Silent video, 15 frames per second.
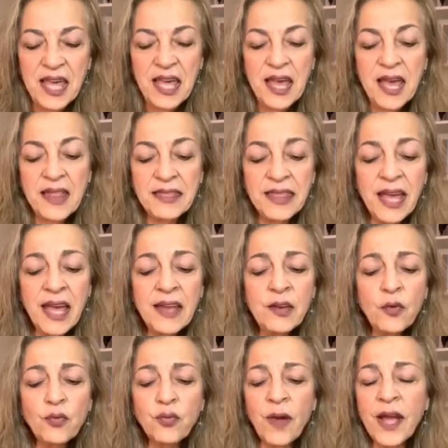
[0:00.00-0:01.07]
And
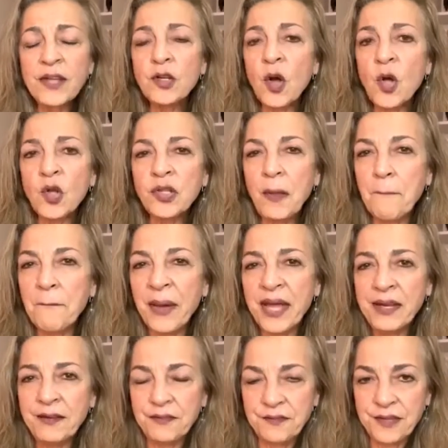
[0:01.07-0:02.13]
then write all the
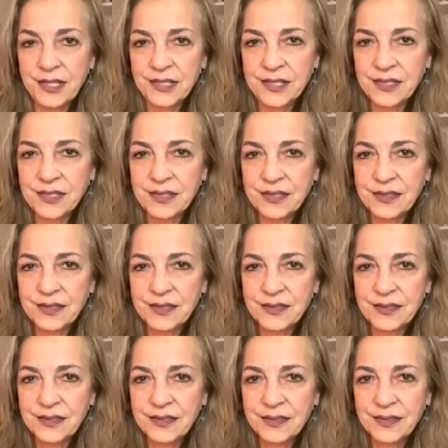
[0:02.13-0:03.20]
benefits
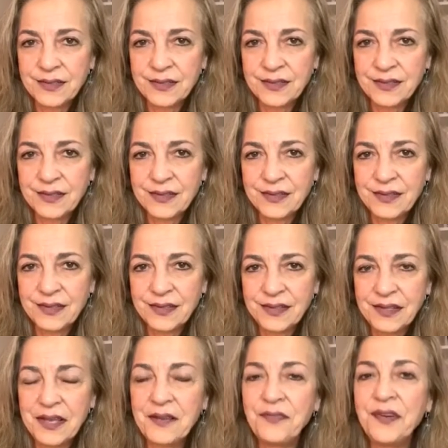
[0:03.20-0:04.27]

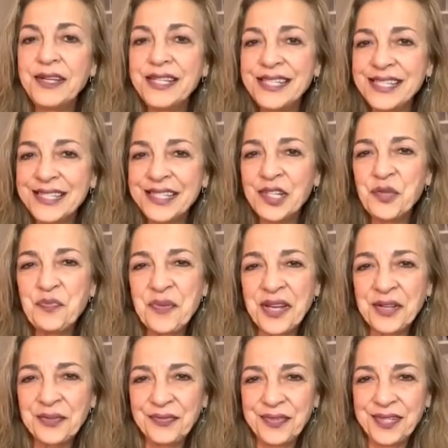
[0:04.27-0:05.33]
if it is still
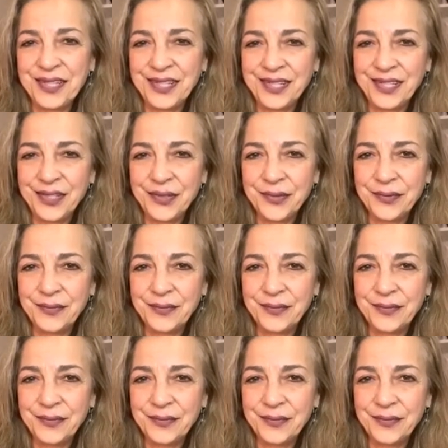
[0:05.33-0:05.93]
benefiting you.